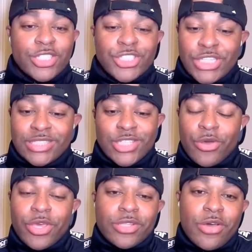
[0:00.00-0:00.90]
She
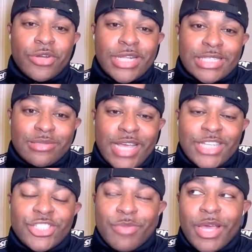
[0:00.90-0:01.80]
Tokyo Toni, that's that
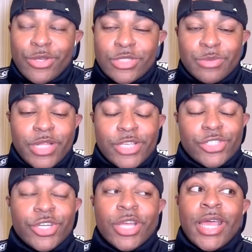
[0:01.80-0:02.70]
she's my guilty pleasure.
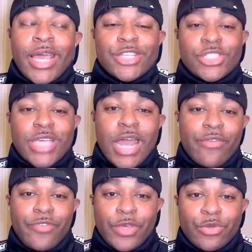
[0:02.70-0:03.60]
And she's kind
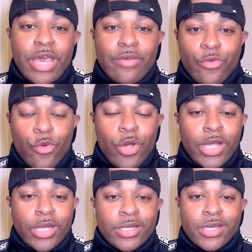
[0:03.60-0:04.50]
of filled that
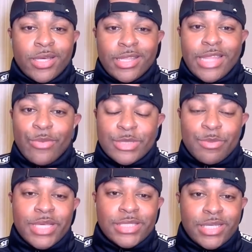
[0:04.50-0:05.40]
void that was
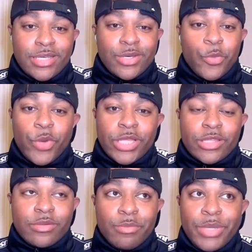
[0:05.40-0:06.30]
missing with
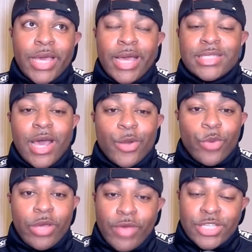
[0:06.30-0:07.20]
BK
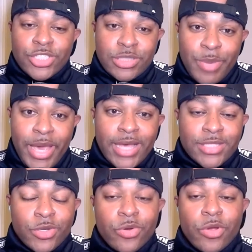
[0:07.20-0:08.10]
Wave as she's
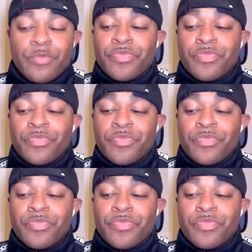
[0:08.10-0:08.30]
passed on.